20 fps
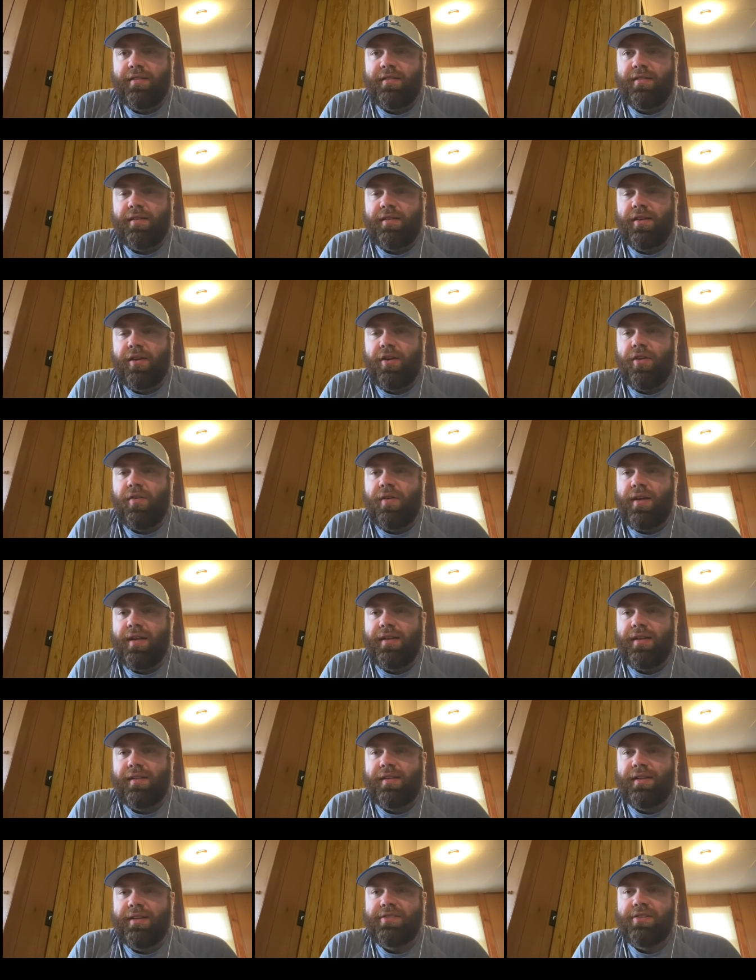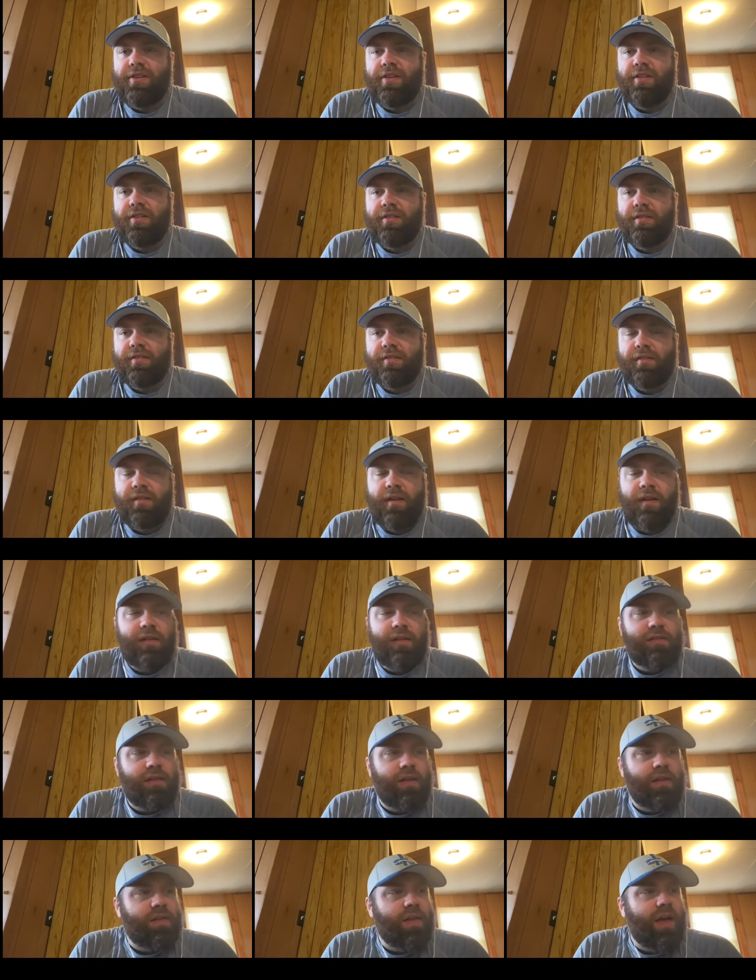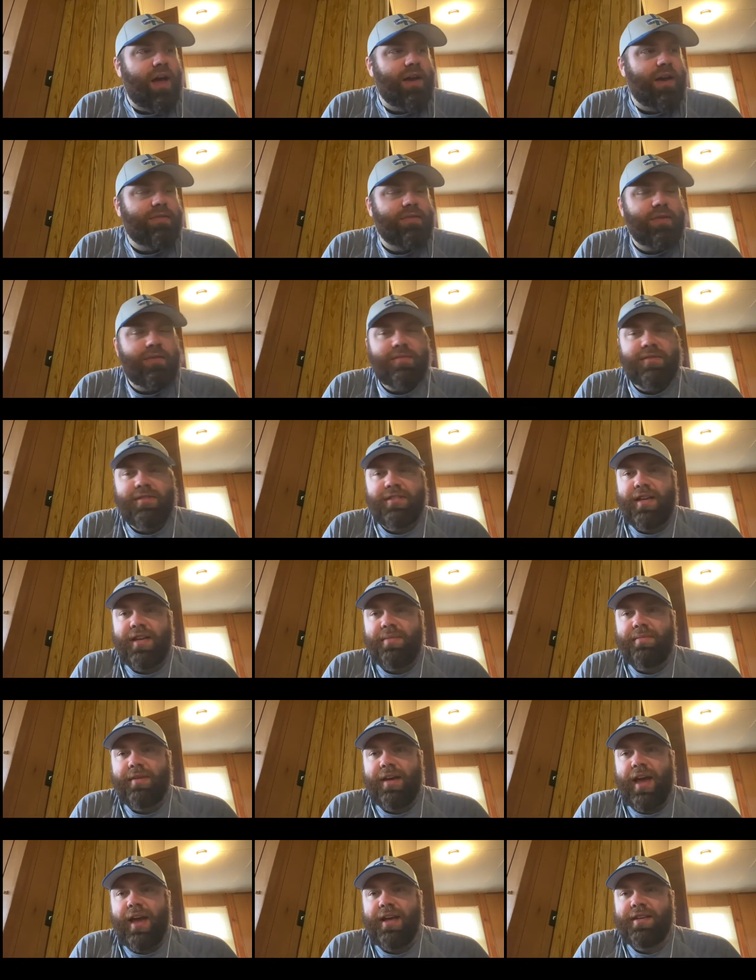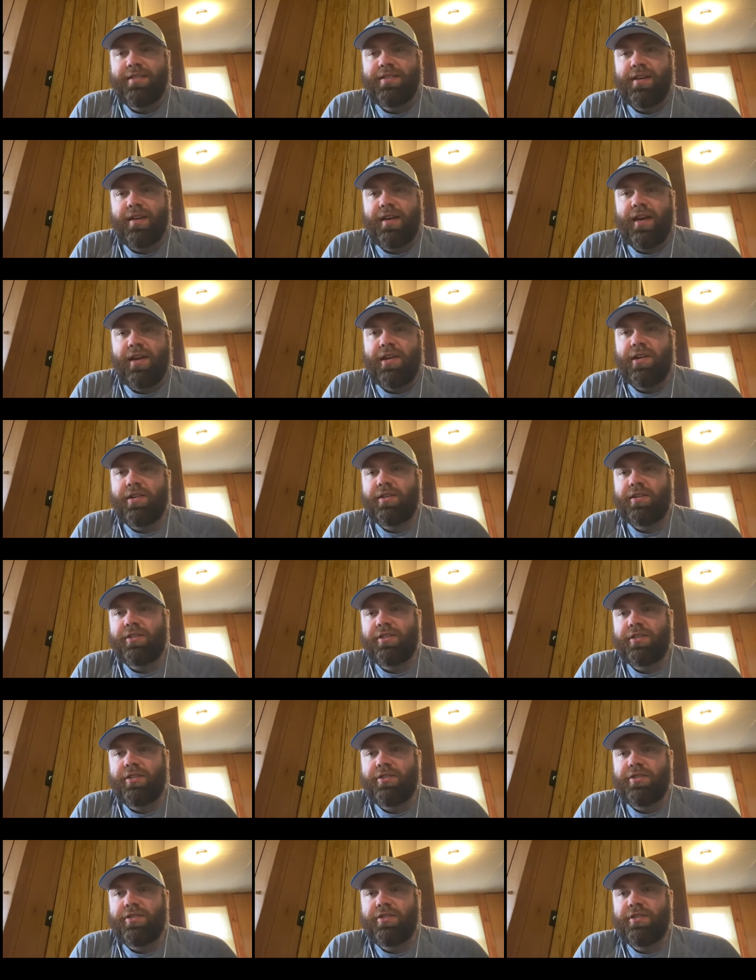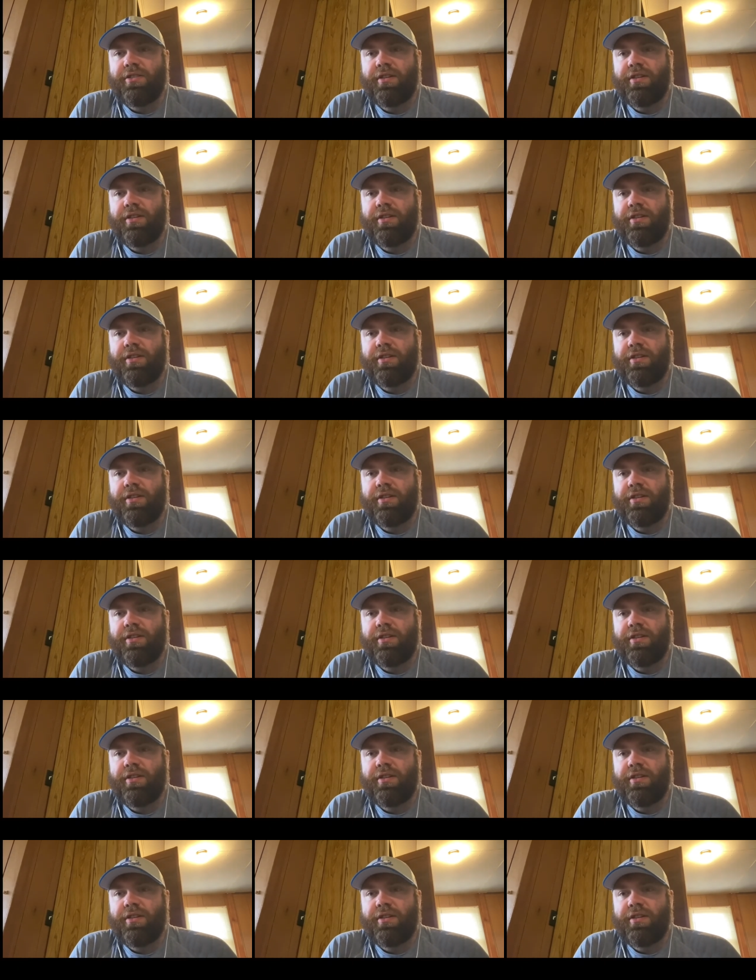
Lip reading: and these are a lot of them the same cast and characters.